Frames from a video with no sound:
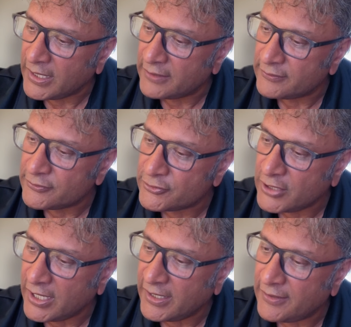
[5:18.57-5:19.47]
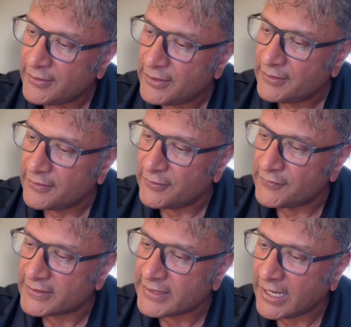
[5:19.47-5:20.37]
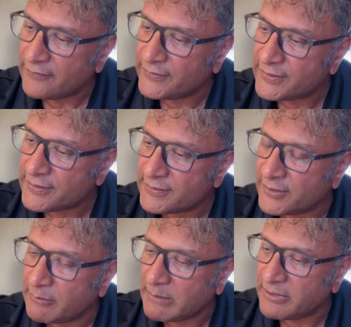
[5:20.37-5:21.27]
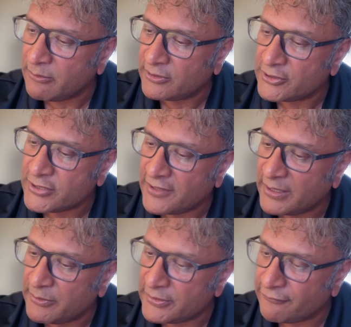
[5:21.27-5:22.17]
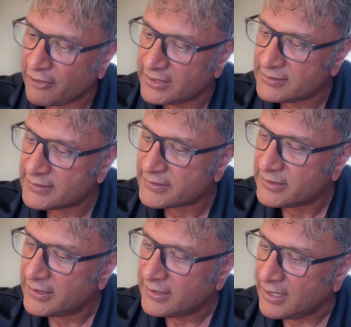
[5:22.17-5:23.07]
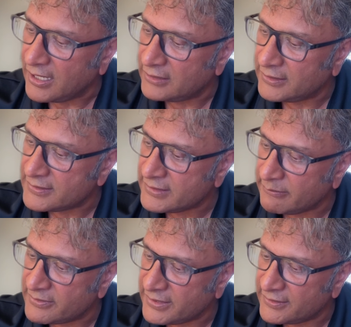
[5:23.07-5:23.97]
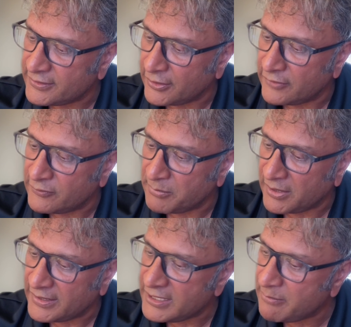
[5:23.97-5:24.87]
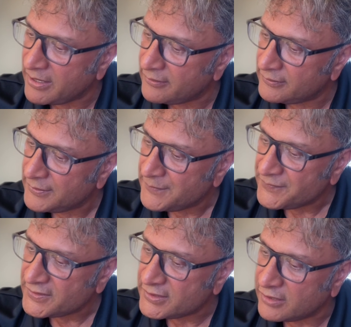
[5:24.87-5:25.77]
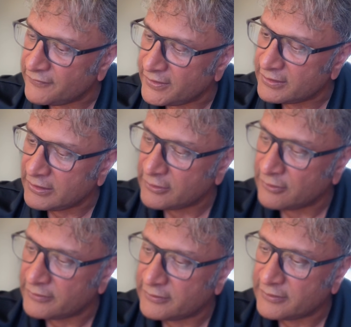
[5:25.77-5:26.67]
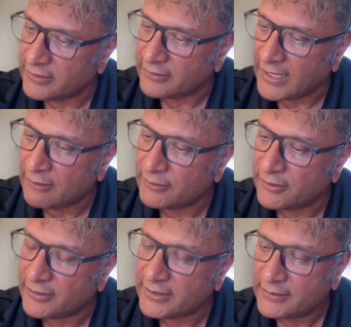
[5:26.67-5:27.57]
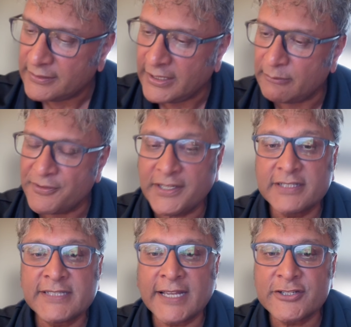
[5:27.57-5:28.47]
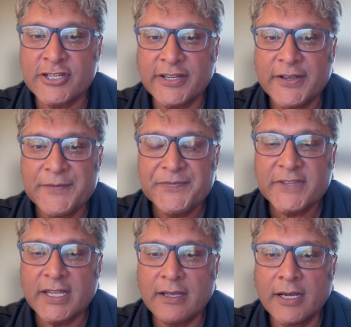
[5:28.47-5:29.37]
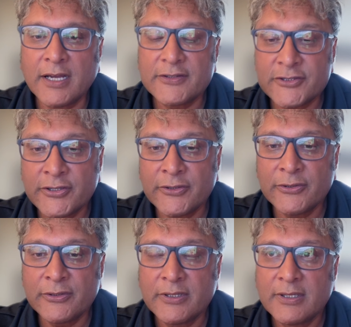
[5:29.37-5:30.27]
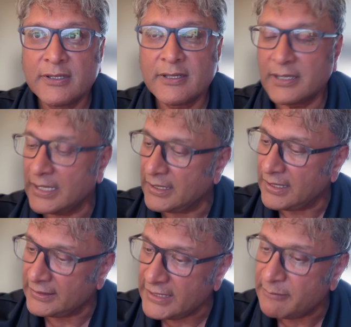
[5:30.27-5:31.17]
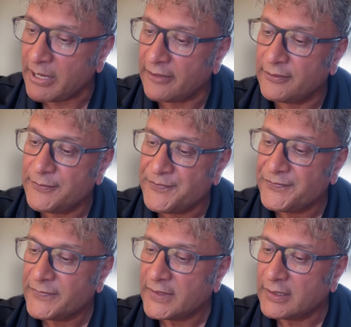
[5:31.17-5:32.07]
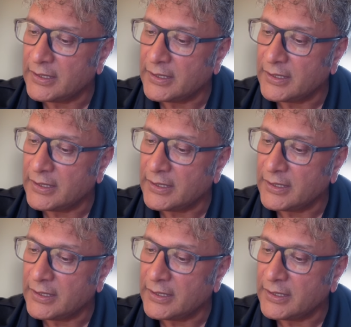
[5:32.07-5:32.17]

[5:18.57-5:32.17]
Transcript: you can share this canvas. So maybe you want to share that with your friends, and let's say we send it over by email. So if I click on Outlook, it will then attach it to an email.